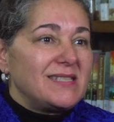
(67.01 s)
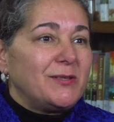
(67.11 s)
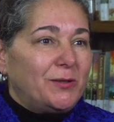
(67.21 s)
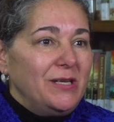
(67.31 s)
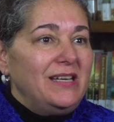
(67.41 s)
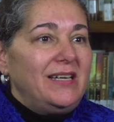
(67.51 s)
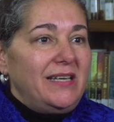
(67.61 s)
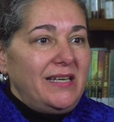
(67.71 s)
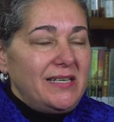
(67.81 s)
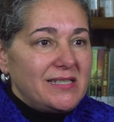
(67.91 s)
So
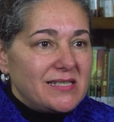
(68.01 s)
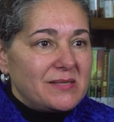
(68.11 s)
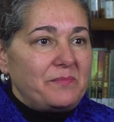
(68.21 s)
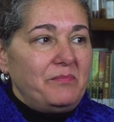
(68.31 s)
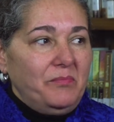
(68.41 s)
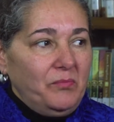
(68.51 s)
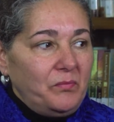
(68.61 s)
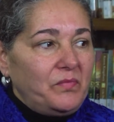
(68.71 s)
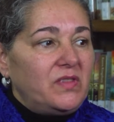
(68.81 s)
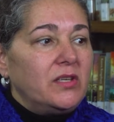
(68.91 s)
it's
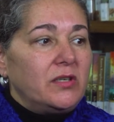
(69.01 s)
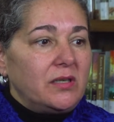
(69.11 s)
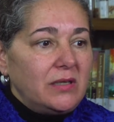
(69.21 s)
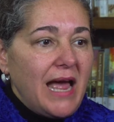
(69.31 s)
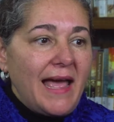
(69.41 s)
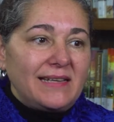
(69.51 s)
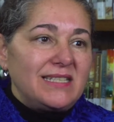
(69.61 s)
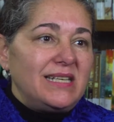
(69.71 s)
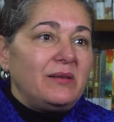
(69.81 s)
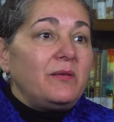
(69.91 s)
they're
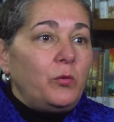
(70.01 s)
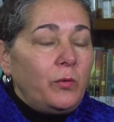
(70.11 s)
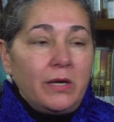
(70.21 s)
acting